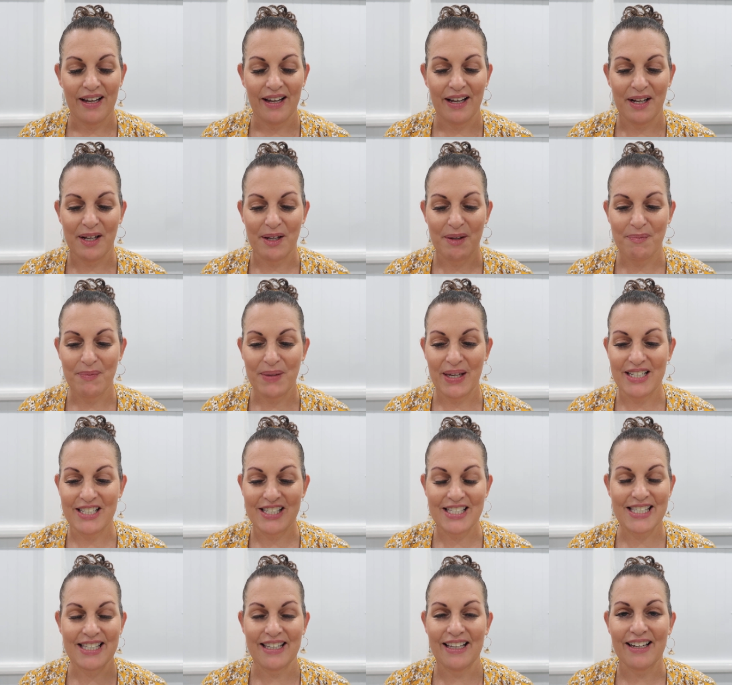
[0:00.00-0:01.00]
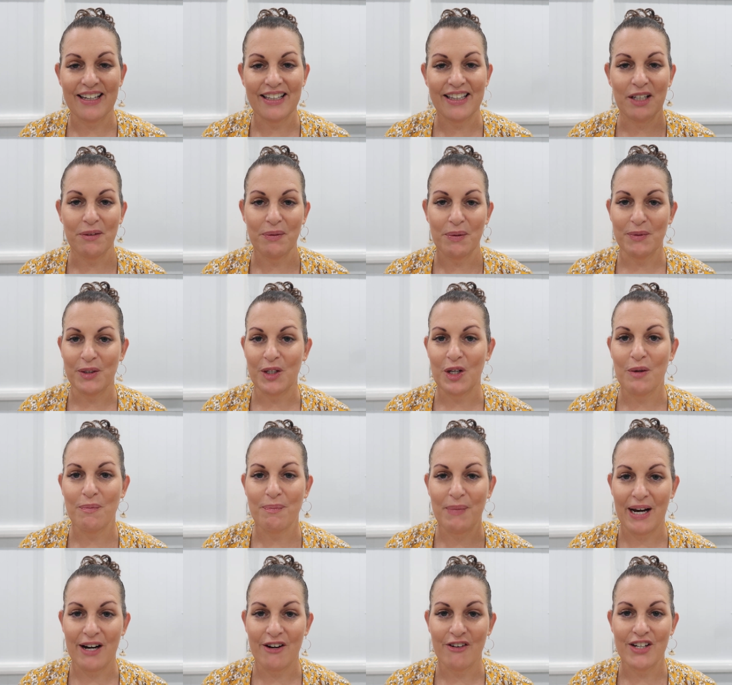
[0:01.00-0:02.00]
Um, and just luckily, when we
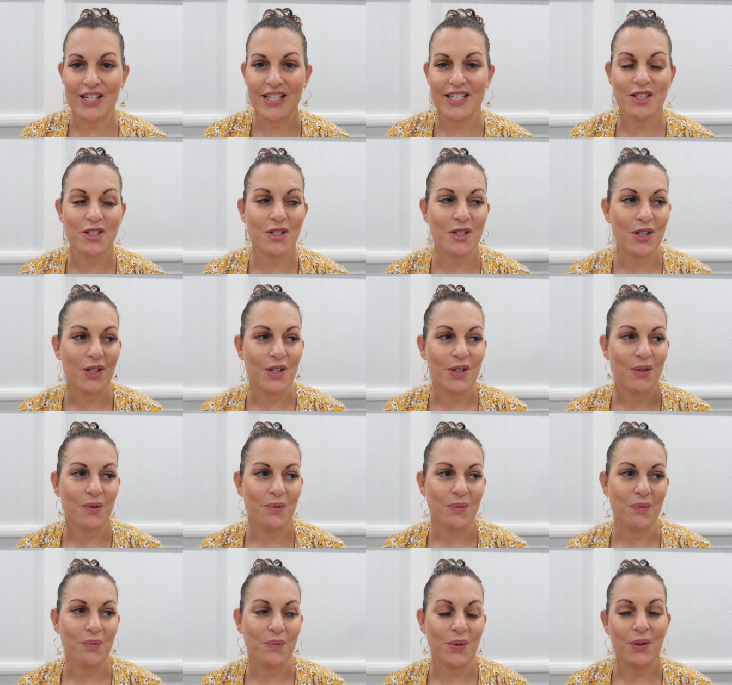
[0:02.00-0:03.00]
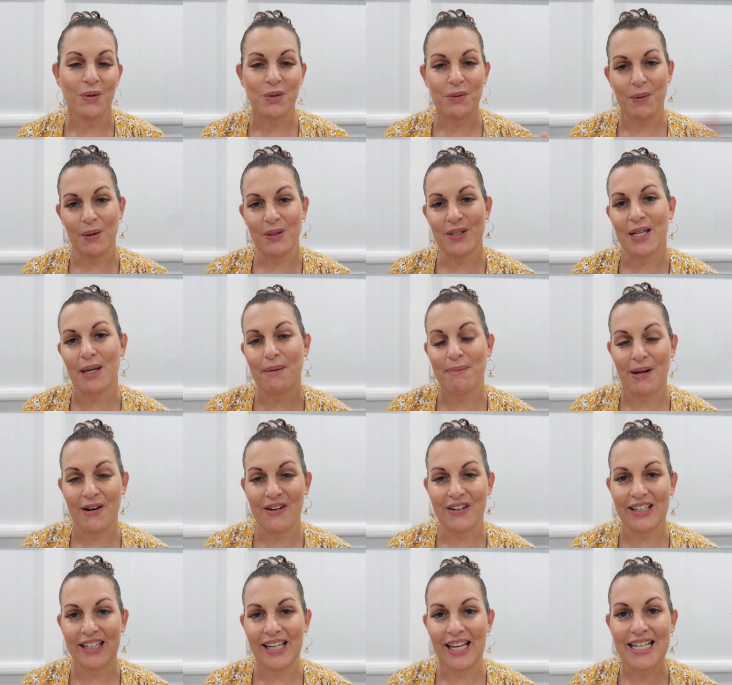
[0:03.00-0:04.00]
got married, we were supposed to get
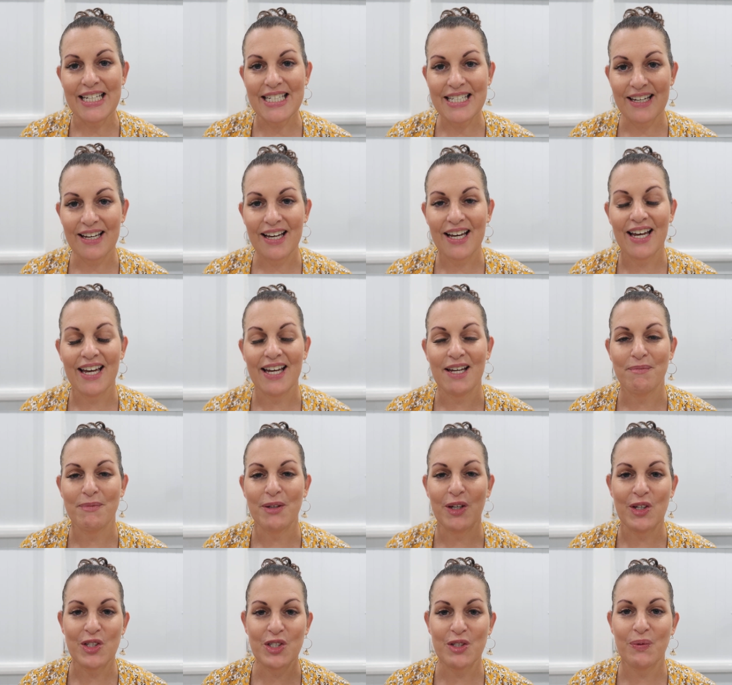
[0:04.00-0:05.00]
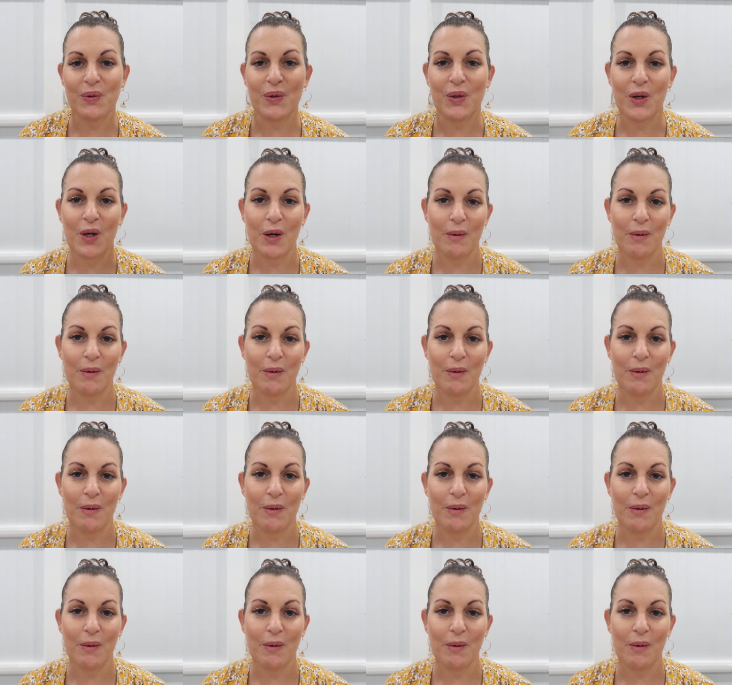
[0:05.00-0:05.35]
married later, and because of all the